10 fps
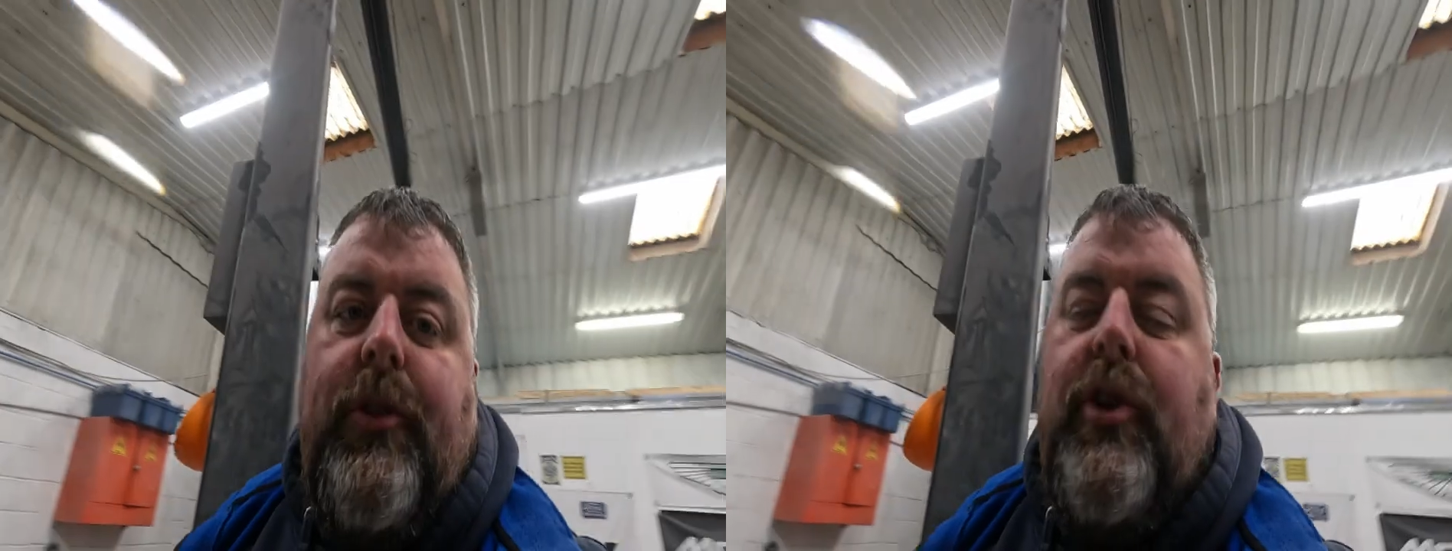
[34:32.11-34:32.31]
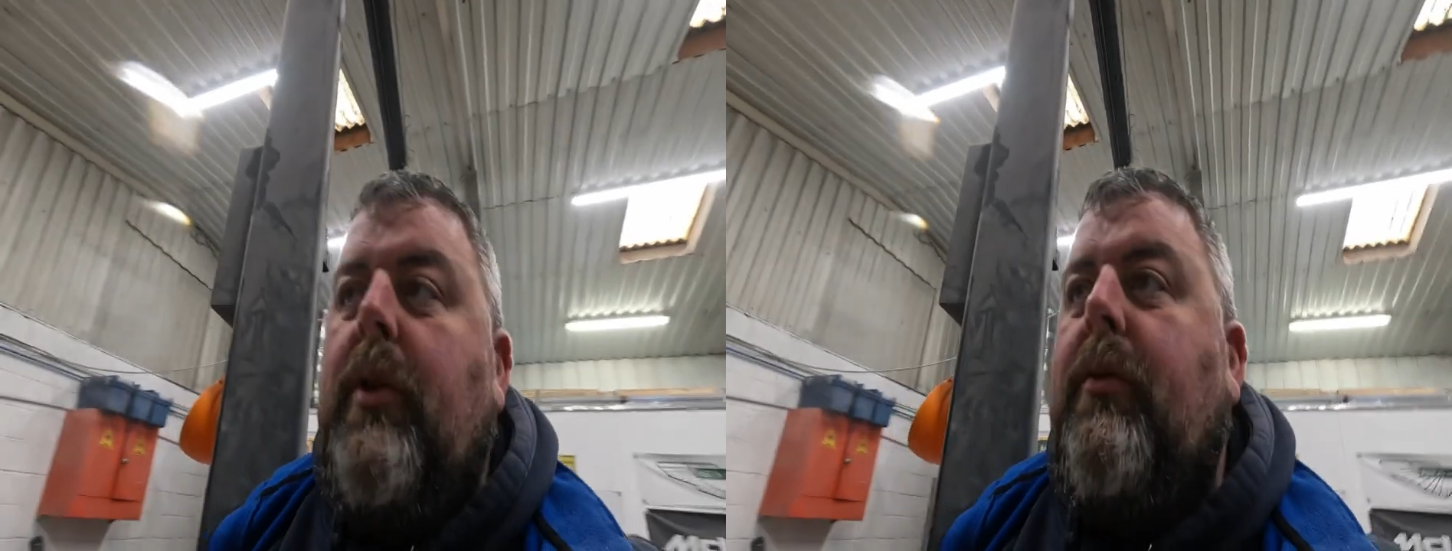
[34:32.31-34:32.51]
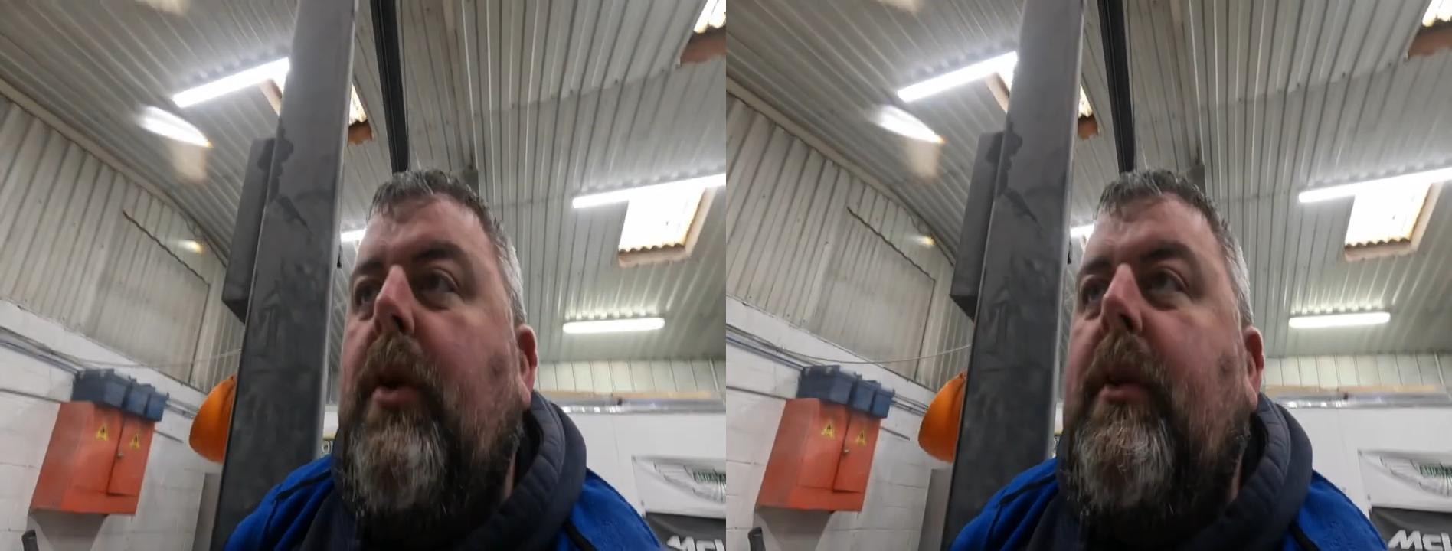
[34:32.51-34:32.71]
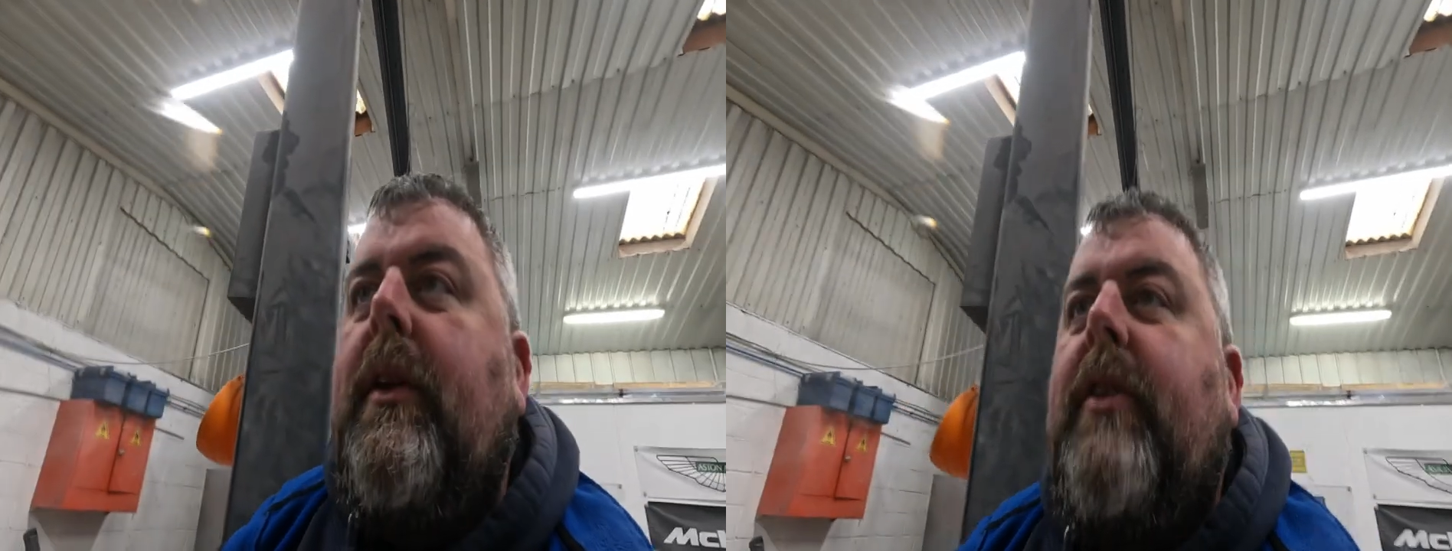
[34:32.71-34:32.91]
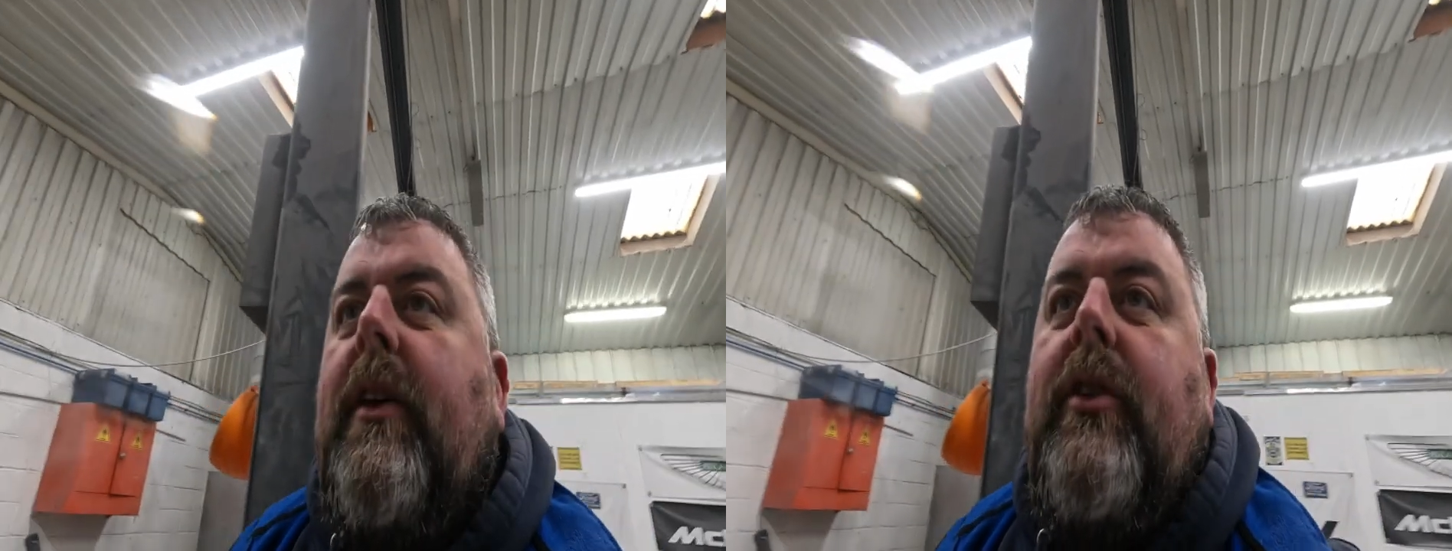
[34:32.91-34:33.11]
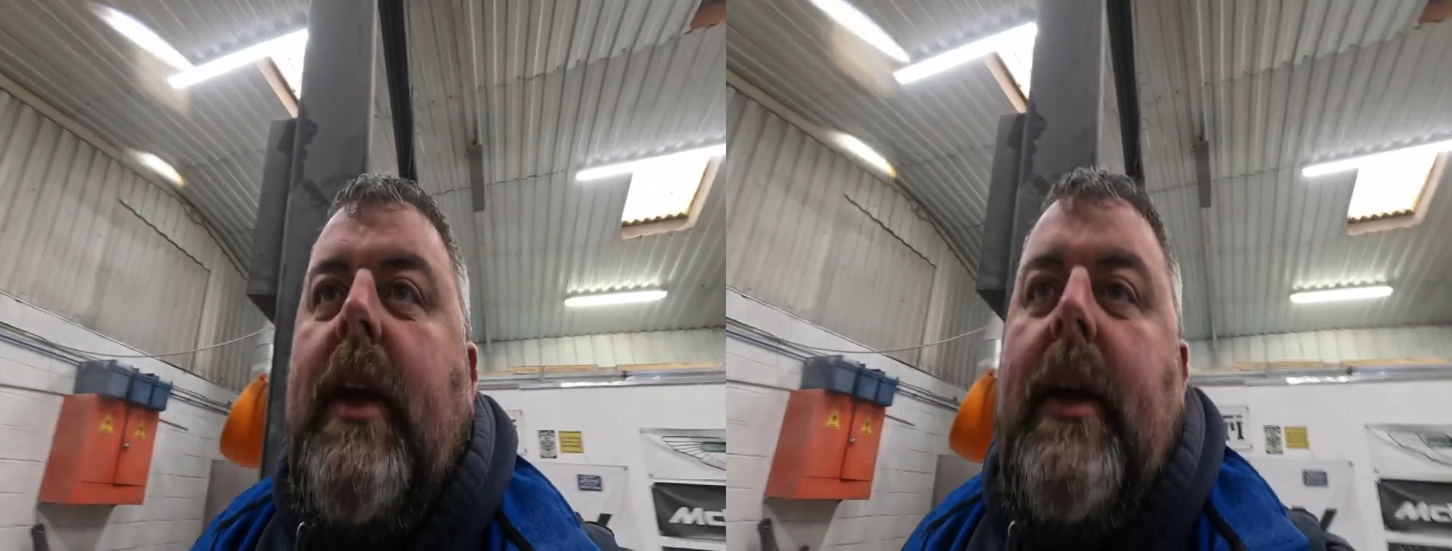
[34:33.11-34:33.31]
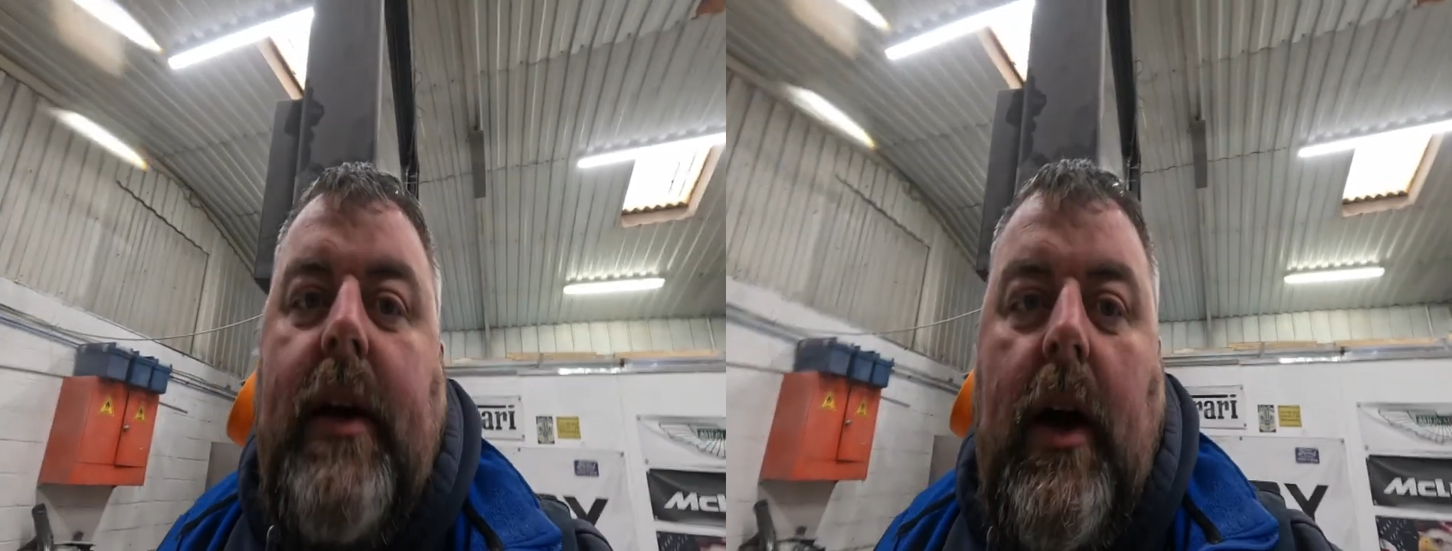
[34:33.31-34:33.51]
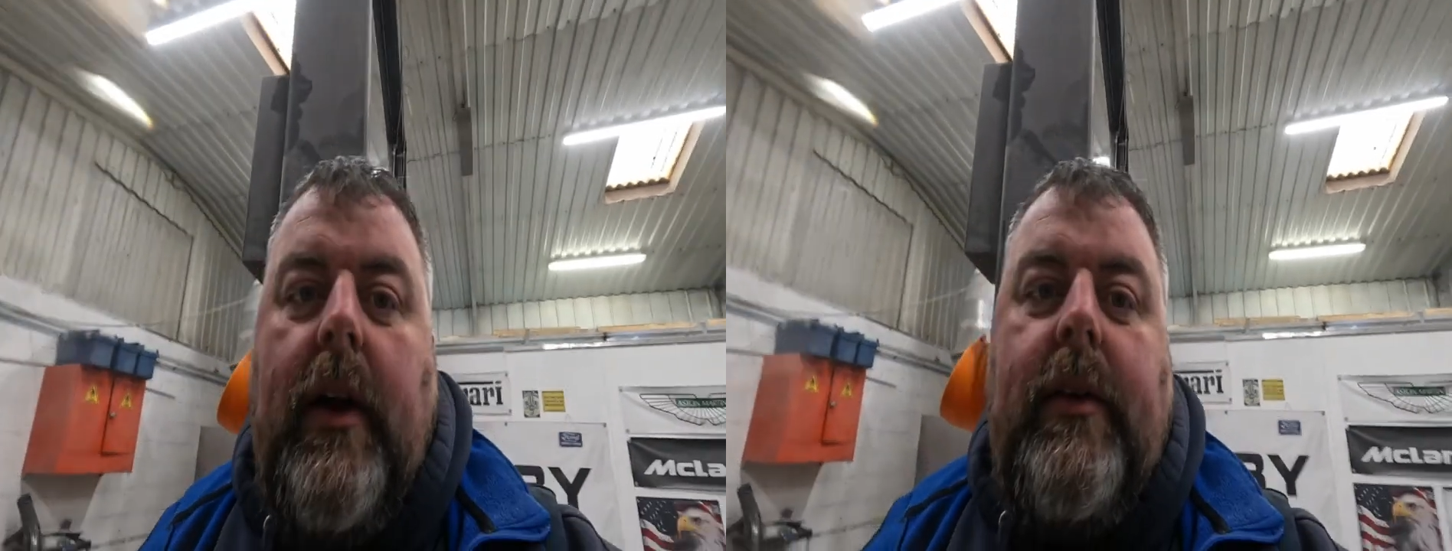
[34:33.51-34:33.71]
chewed through this SD
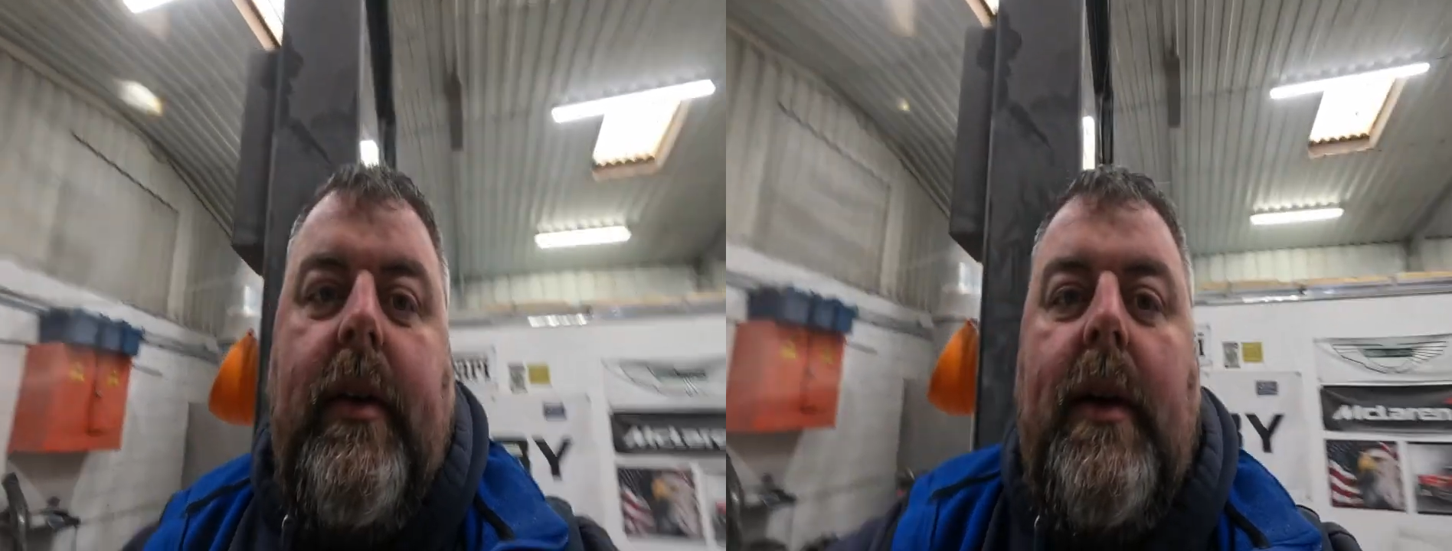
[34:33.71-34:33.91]
card, so